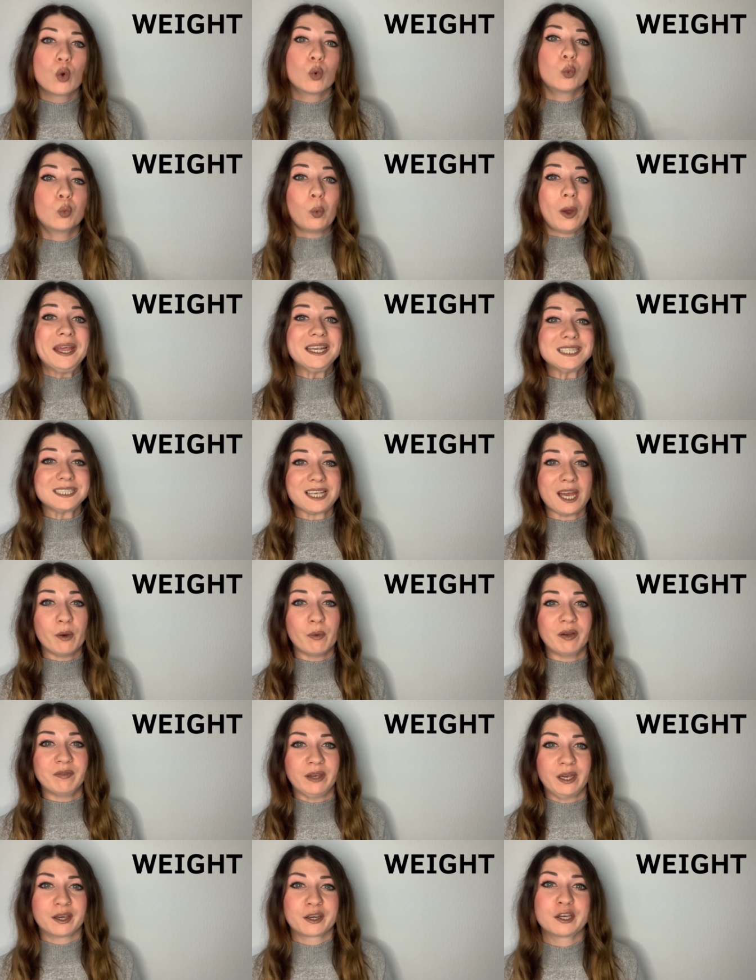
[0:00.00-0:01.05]
Weight,
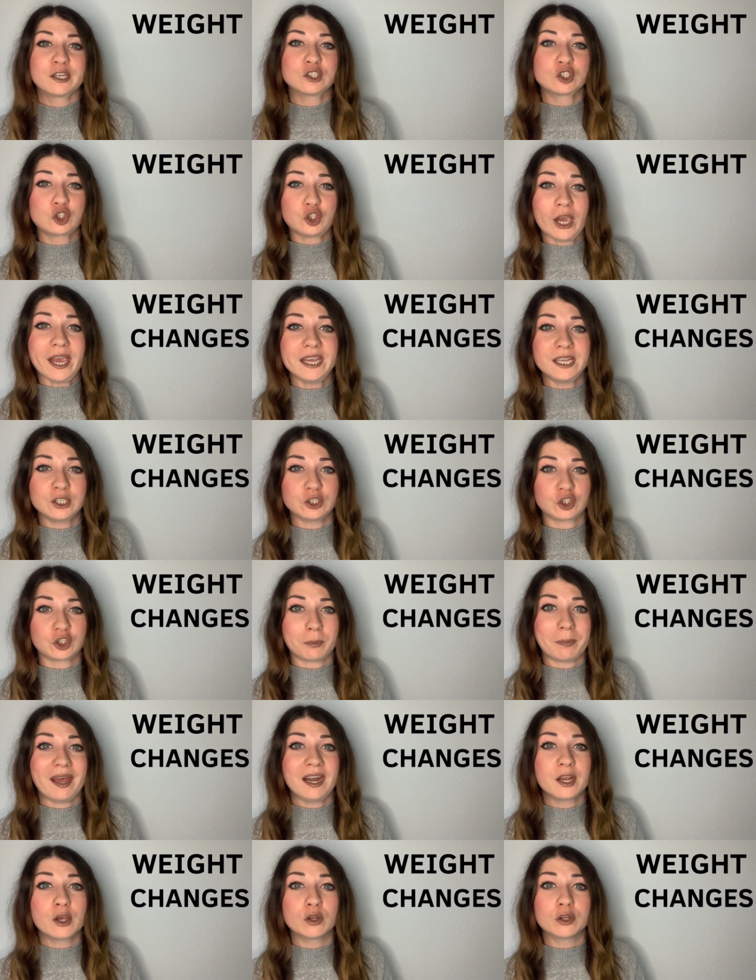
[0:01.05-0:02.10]
however, can change
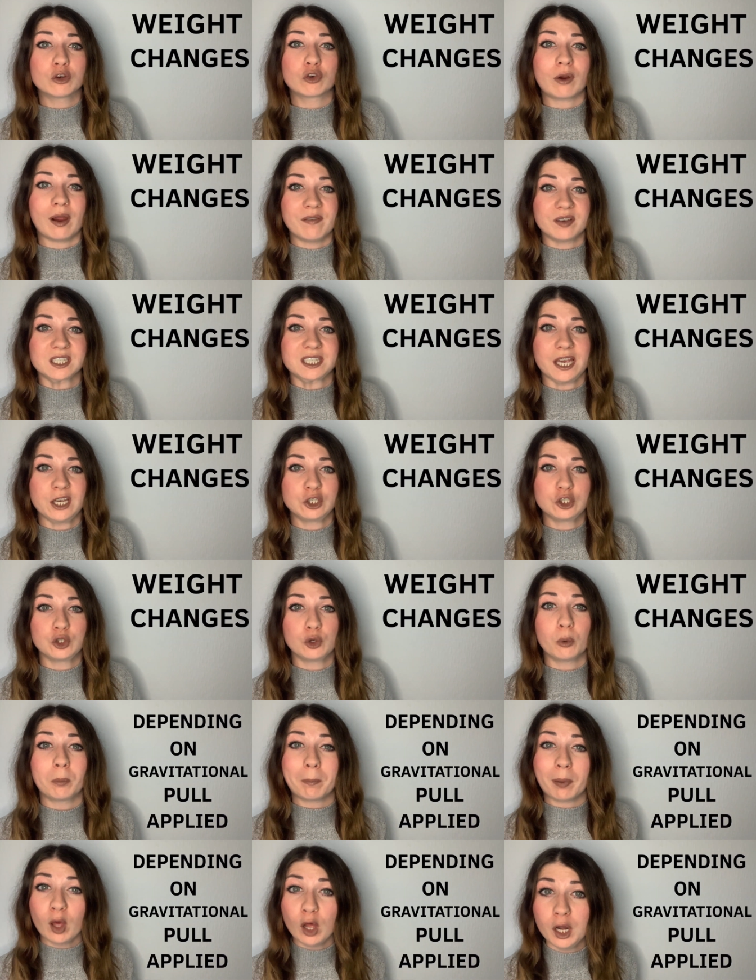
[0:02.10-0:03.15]
depending on the gravitational
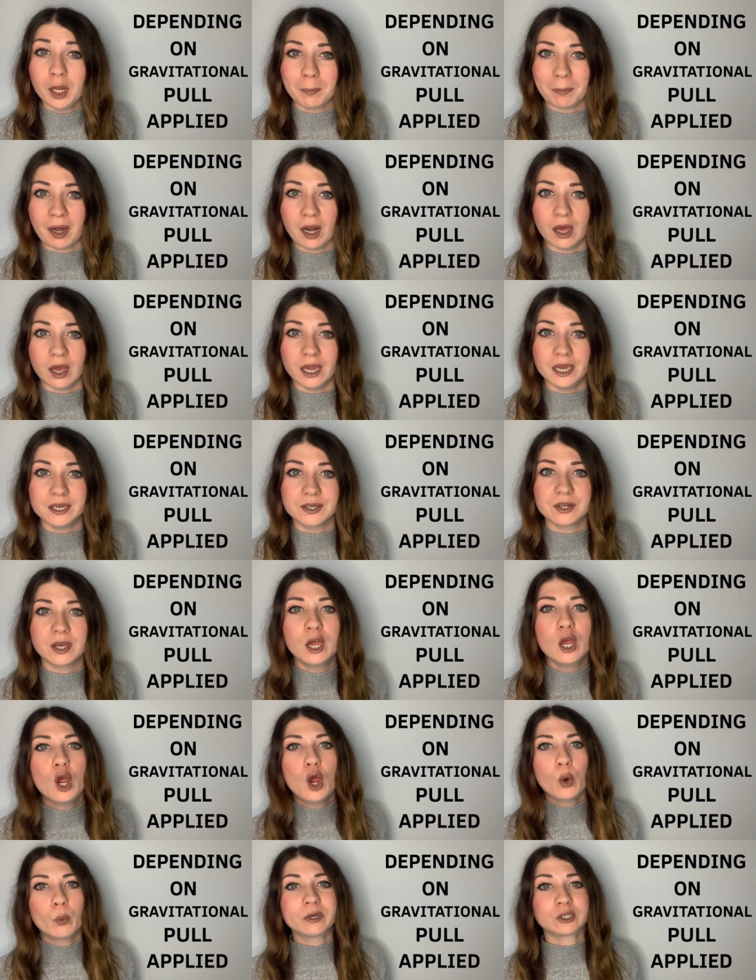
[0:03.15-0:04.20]
pull applied,
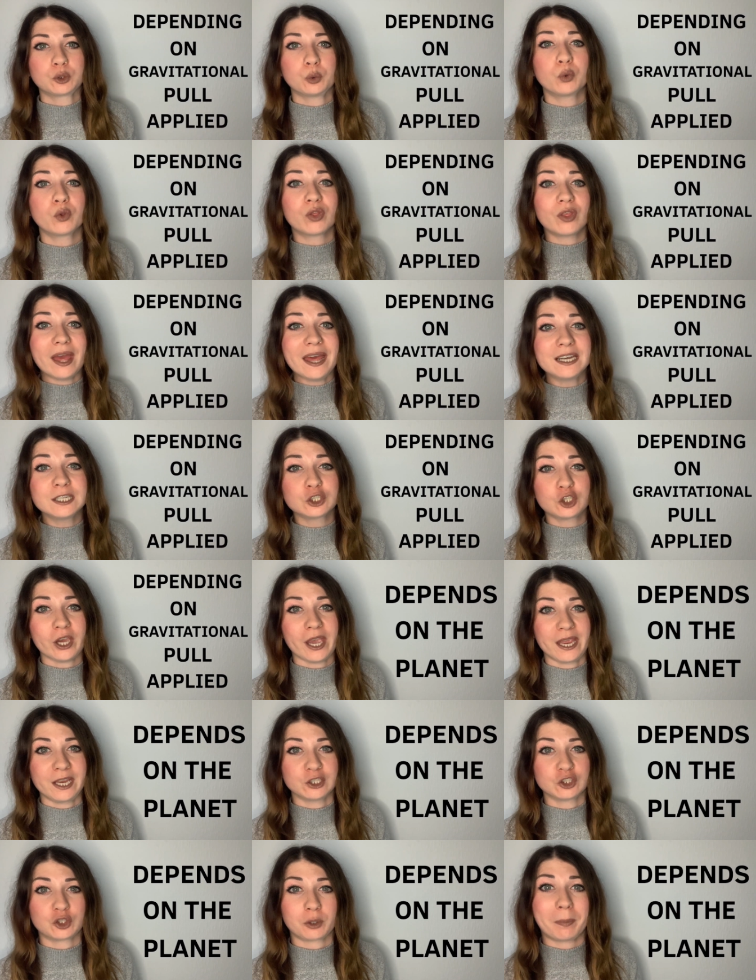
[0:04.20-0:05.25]
which will then
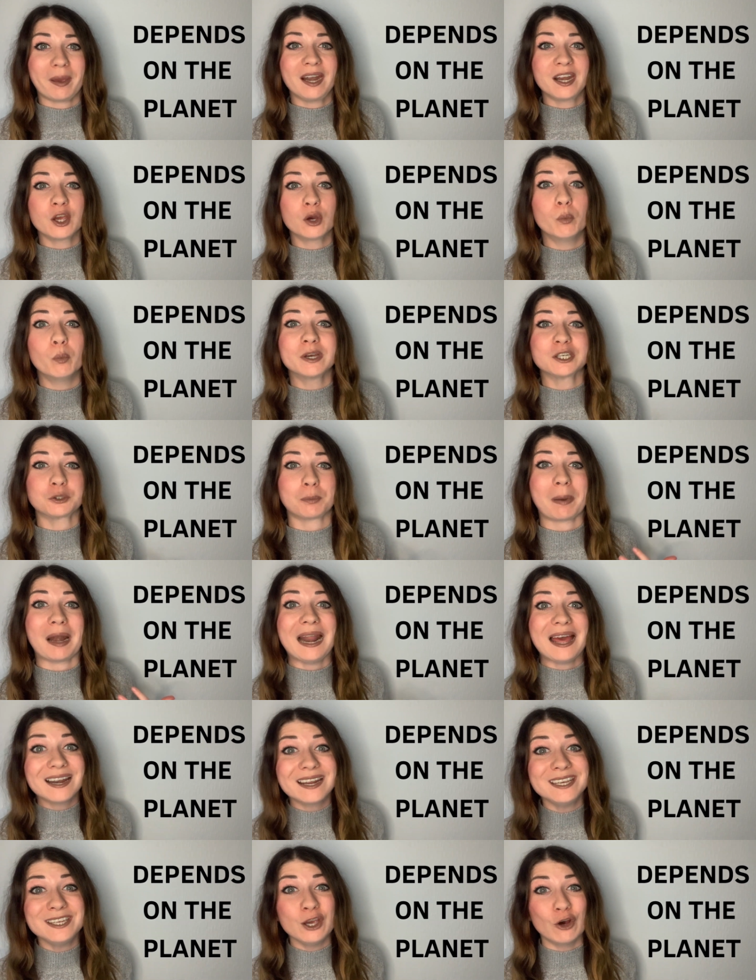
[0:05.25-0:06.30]
change depending on which
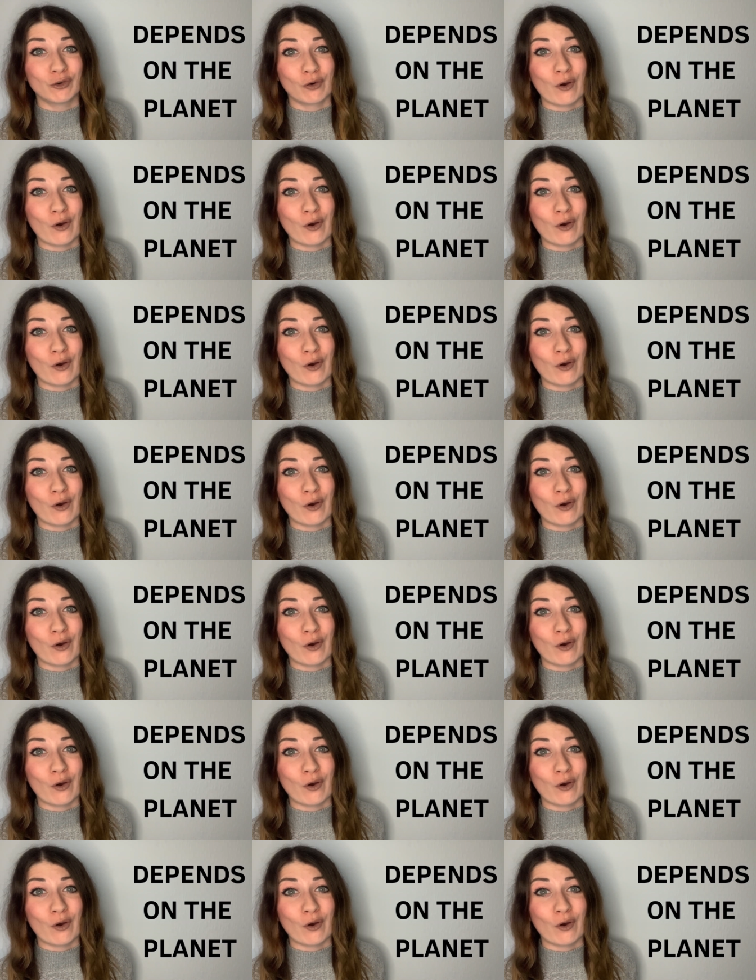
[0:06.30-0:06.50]
planet you're